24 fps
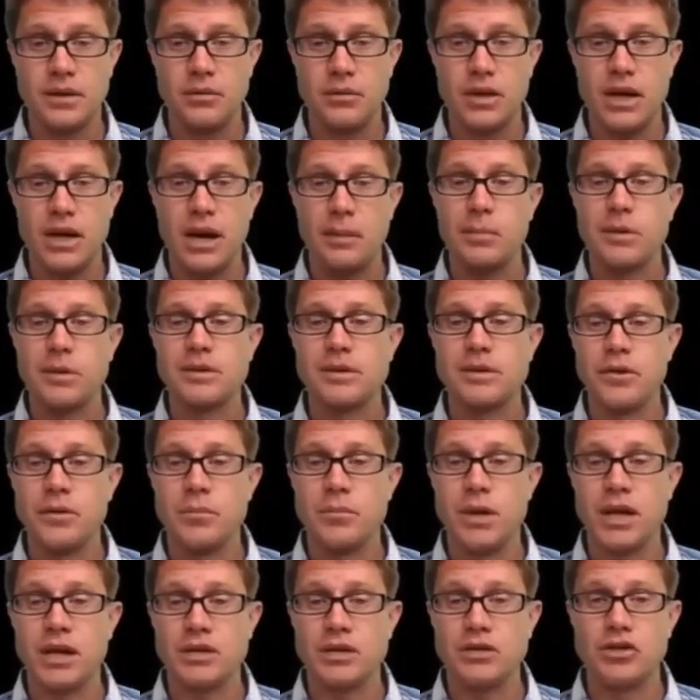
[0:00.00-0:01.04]
What happens if we
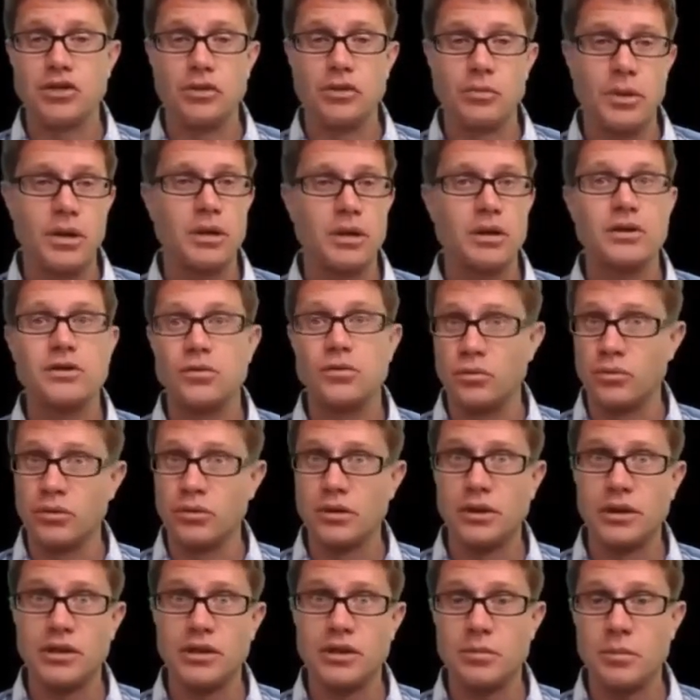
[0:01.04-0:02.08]
make it Jupiter? It's
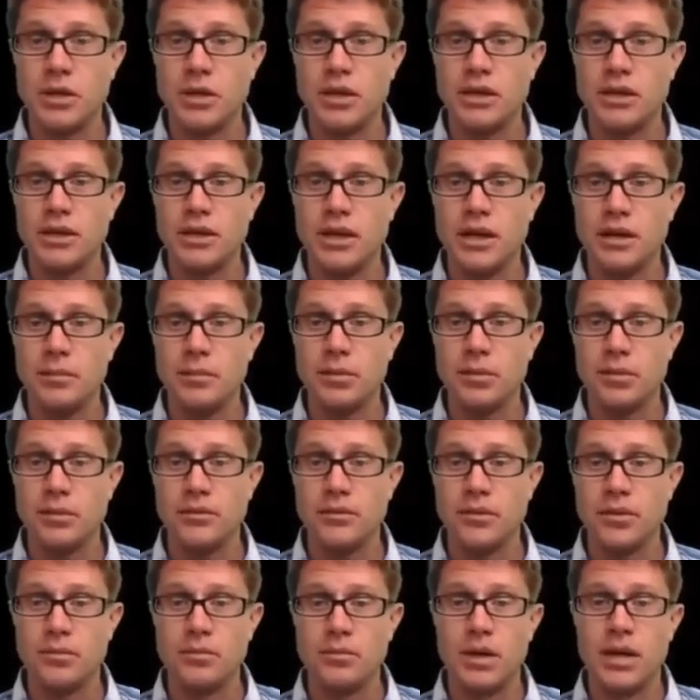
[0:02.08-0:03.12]
really speeding up, or
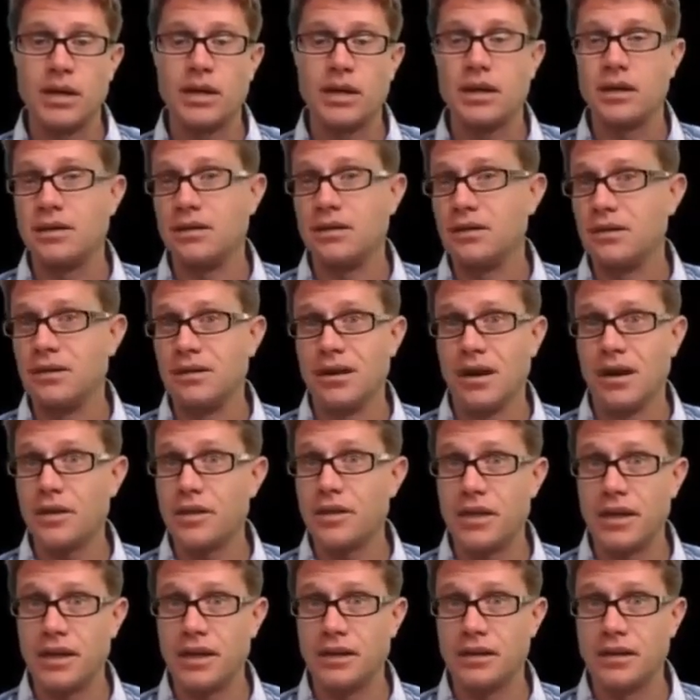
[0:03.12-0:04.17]
if we make it
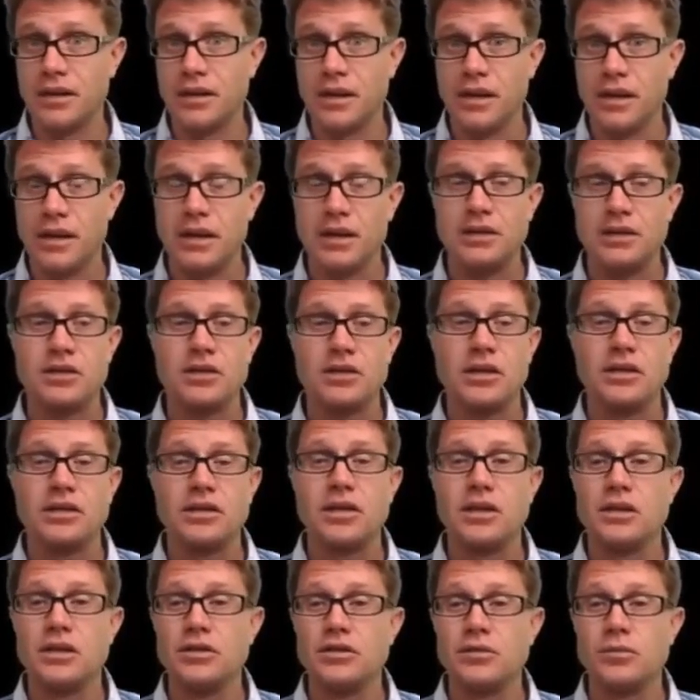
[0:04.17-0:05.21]
nothing, it just
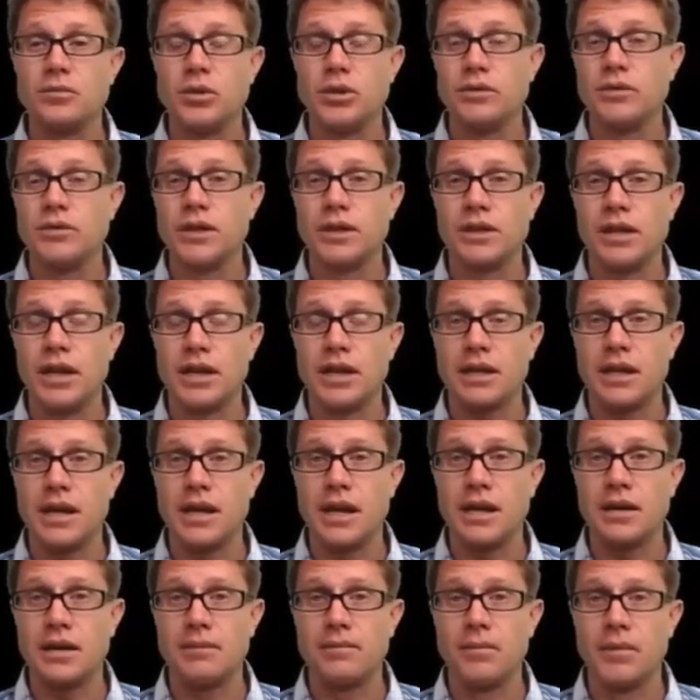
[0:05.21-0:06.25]
continues moving like
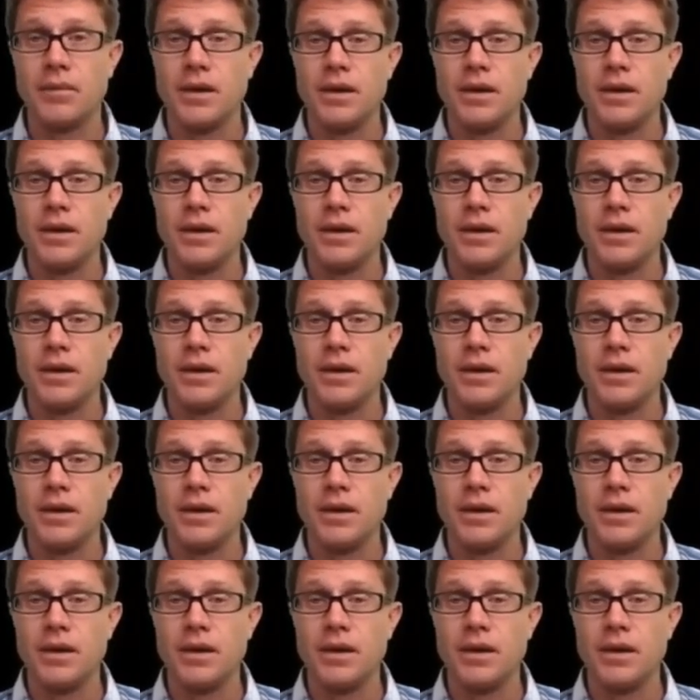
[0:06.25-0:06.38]
that.